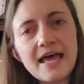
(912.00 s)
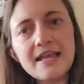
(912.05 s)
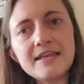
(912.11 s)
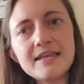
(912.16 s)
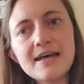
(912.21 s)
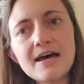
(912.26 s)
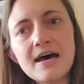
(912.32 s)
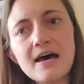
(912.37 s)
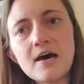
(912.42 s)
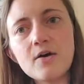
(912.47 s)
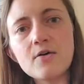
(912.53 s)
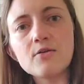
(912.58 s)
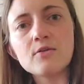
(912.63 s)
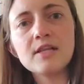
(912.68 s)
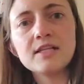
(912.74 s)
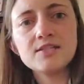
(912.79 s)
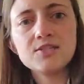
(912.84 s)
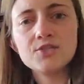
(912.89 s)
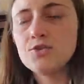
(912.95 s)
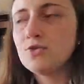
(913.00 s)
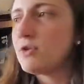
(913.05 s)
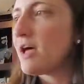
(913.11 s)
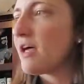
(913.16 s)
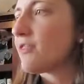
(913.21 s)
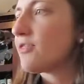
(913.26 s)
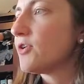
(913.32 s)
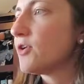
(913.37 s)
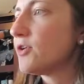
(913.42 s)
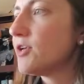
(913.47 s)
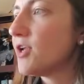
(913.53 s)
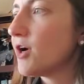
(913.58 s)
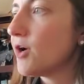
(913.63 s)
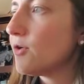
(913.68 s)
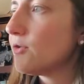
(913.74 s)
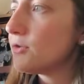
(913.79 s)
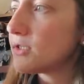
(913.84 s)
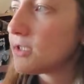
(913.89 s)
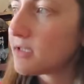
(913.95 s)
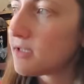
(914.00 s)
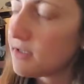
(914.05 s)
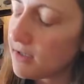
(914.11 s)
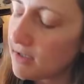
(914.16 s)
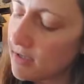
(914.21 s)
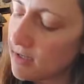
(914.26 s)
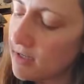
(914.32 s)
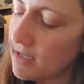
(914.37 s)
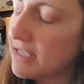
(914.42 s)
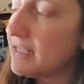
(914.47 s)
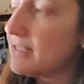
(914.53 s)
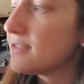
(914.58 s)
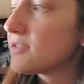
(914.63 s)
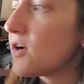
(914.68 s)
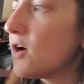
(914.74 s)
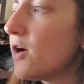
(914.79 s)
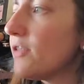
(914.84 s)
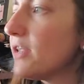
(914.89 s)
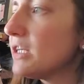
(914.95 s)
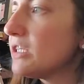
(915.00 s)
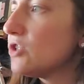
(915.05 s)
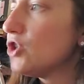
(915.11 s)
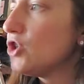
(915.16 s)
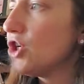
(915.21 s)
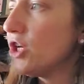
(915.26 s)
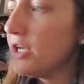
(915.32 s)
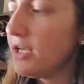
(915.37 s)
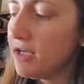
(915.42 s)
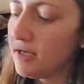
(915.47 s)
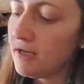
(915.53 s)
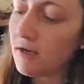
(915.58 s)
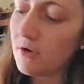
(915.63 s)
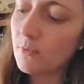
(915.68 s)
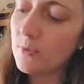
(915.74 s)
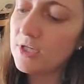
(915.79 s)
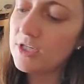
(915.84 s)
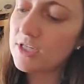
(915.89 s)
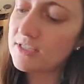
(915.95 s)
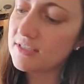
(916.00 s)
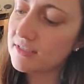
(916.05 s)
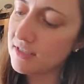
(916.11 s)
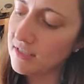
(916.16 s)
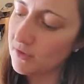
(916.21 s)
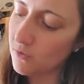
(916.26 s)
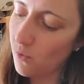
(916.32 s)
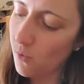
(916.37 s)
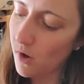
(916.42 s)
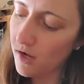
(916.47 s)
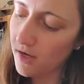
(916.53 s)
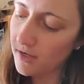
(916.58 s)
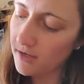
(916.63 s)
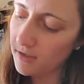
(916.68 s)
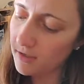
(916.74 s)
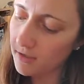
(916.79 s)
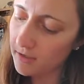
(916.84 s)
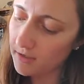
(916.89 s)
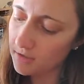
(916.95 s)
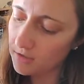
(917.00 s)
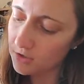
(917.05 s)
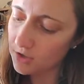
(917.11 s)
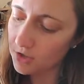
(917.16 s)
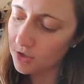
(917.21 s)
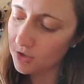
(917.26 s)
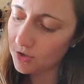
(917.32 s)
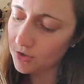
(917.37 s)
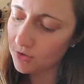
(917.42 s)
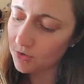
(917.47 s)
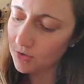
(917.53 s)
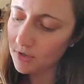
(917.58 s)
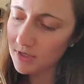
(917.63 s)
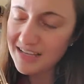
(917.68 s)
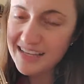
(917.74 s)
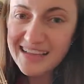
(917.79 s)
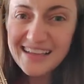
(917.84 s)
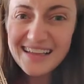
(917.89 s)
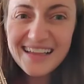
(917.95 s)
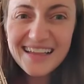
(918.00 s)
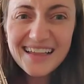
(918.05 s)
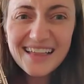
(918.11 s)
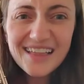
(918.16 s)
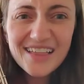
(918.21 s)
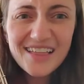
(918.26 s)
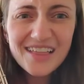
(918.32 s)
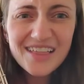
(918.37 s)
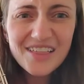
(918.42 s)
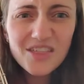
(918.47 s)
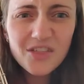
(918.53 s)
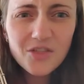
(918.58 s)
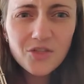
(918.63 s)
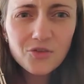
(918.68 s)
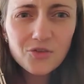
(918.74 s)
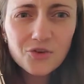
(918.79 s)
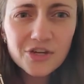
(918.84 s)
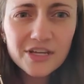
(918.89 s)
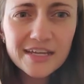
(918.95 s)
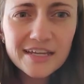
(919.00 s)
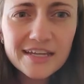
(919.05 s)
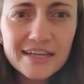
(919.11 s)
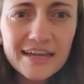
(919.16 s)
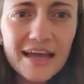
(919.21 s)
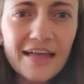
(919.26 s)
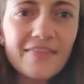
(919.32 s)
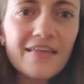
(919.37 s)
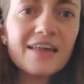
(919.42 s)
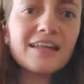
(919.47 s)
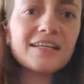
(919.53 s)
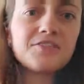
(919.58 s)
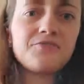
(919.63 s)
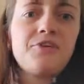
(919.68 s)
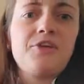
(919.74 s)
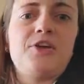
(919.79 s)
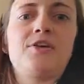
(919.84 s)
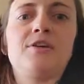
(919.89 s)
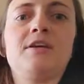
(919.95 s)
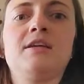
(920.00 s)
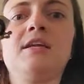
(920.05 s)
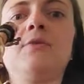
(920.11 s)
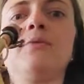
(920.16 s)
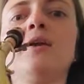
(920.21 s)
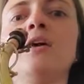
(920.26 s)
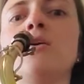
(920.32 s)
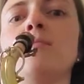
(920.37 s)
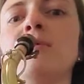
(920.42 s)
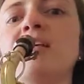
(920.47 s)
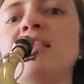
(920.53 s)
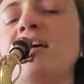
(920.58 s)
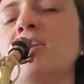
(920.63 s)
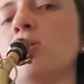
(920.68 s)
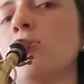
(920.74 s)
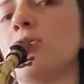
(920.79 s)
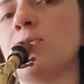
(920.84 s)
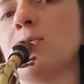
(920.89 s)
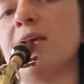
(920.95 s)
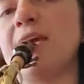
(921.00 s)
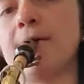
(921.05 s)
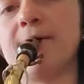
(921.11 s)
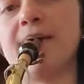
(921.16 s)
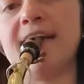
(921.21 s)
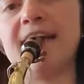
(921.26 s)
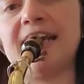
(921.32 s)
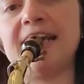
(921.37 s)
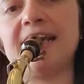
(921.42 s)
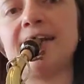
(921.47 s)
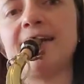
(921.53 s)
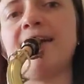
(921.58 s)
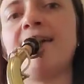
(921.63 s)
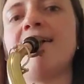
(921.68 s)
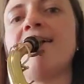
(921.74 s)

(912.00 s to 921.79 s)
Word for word: And now let's do that third note. It's called a G. We just need one, two, three. Add that next finger. Here we go. Play that note with me. Ready?